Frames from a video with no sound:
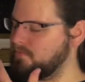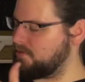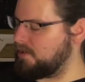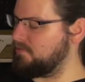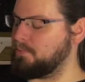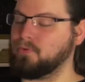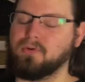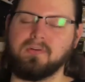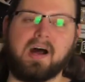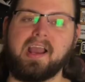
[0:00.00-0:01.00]

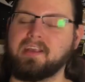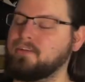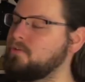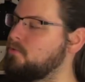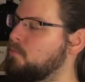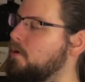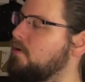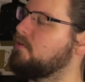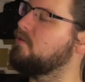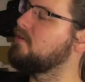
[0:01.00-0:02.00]
T-pull, I can use
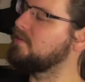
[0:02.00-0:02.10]
words,